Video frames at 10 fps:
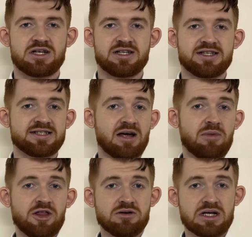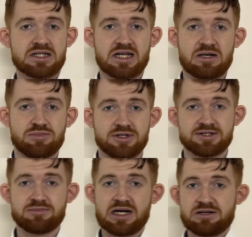Some other examples
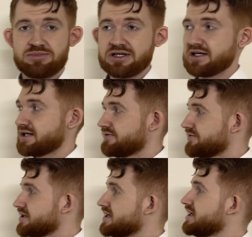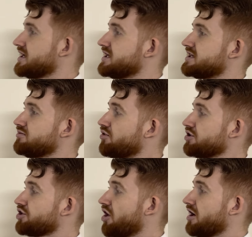might be, the more
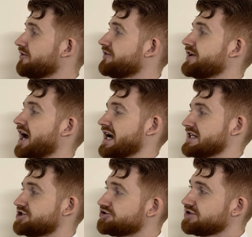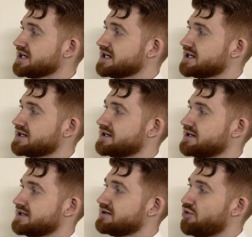coffee I drink,
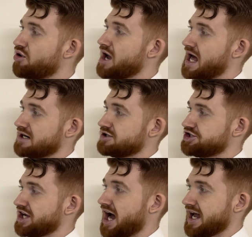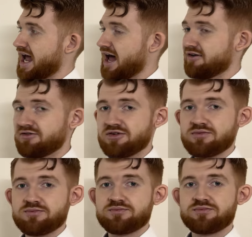the more energy I have.
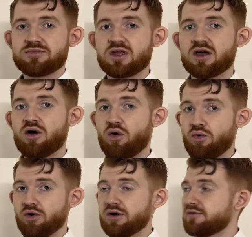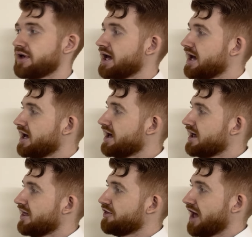Or,
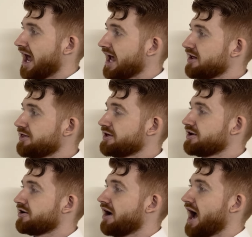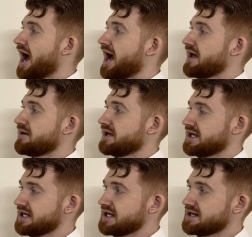the healthier I
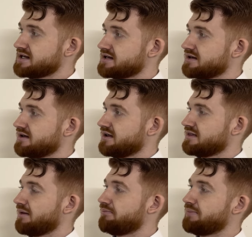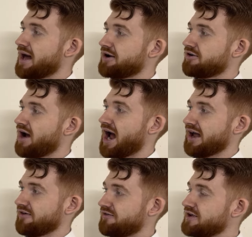eat, the better I
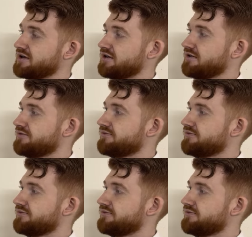feel.